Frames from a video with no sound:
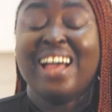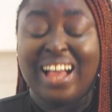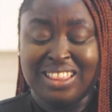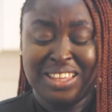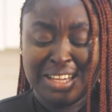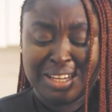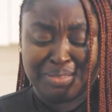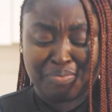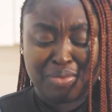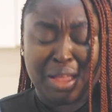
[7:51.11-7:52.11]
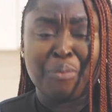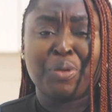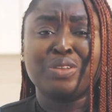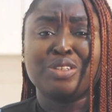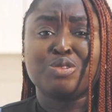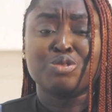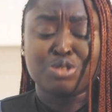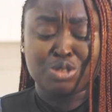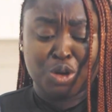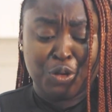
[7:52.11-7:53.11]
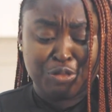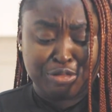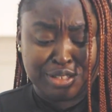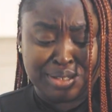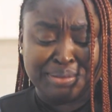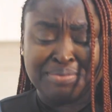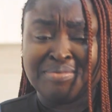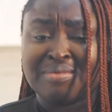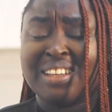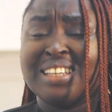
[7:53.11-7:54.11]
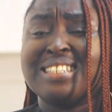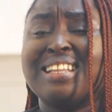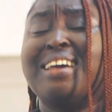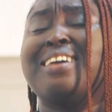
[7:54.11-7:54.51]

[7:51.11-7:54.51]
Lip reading: I think I bought it too soft. It's like,